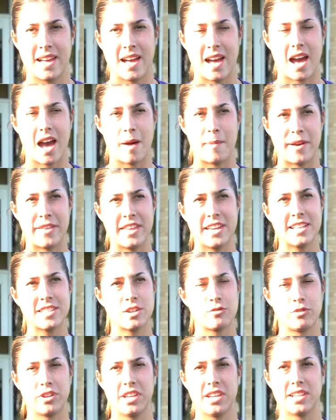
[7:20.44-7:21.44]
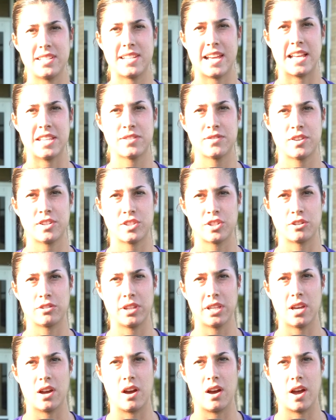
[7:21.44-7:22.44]
I think it's a really good test for us
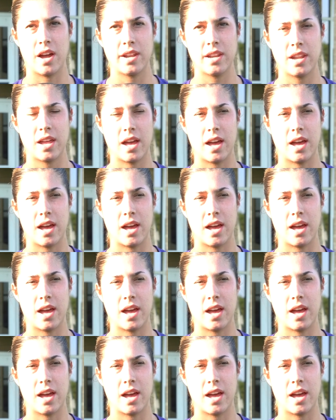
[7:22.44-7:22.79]
early on.